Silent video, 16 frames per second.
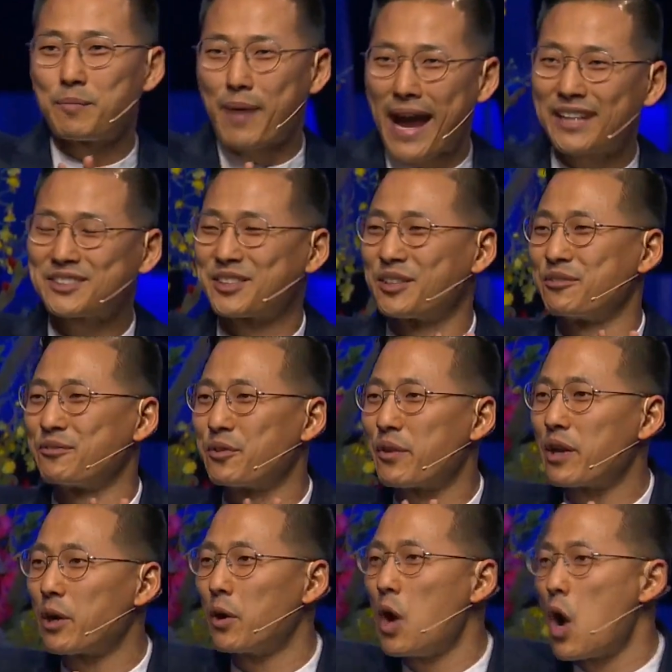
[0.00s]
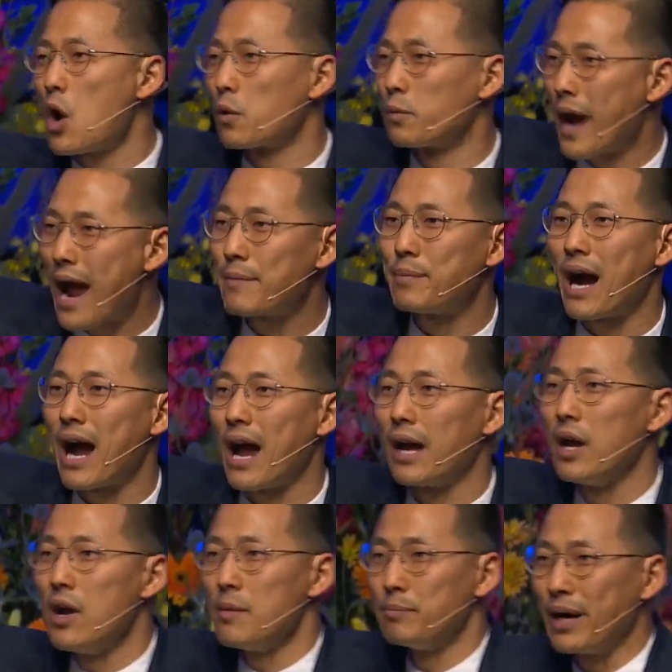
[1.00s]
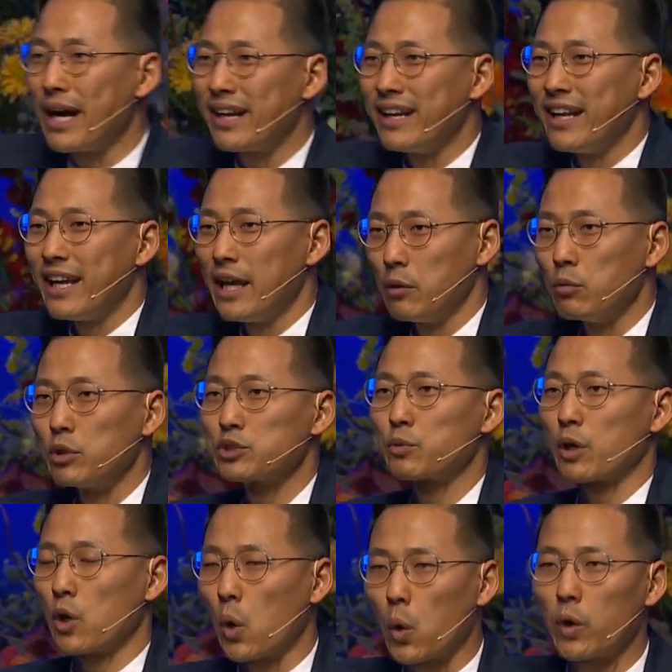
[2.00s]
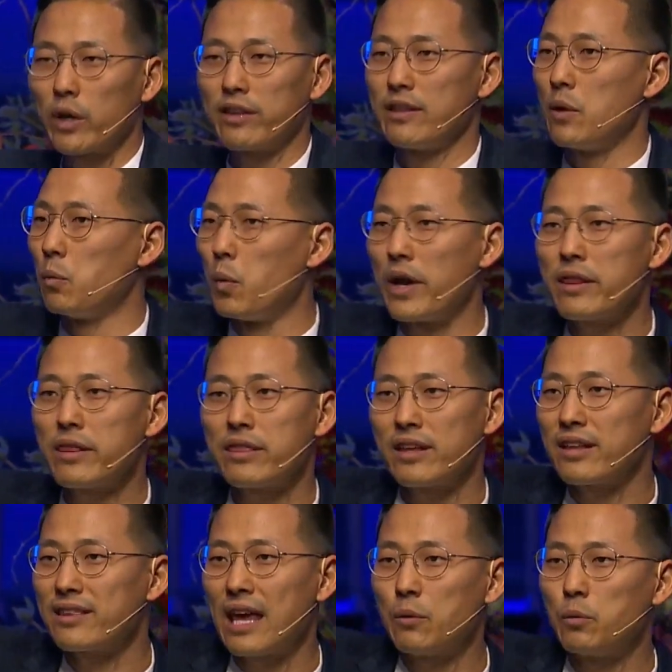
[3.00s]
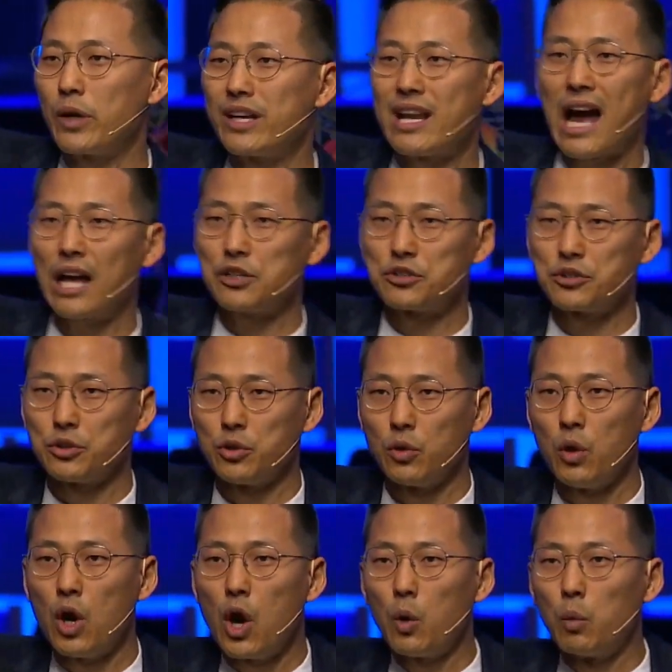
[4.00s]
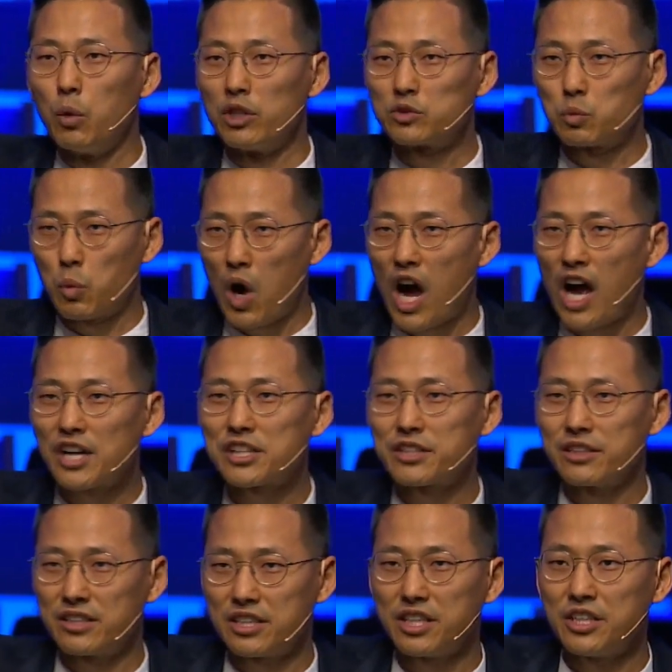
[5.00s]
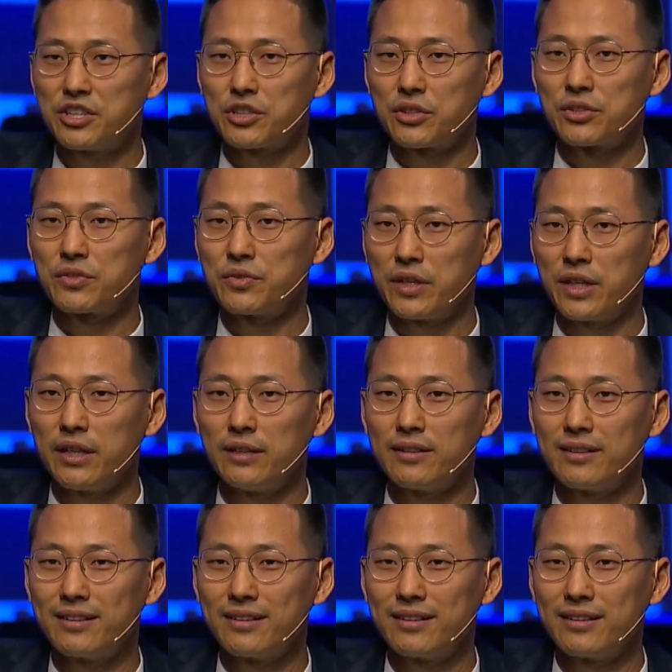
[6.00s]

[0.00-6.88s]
master, for their rabbi, but it was recorded that one thing they would not do was wash the teacher's feet.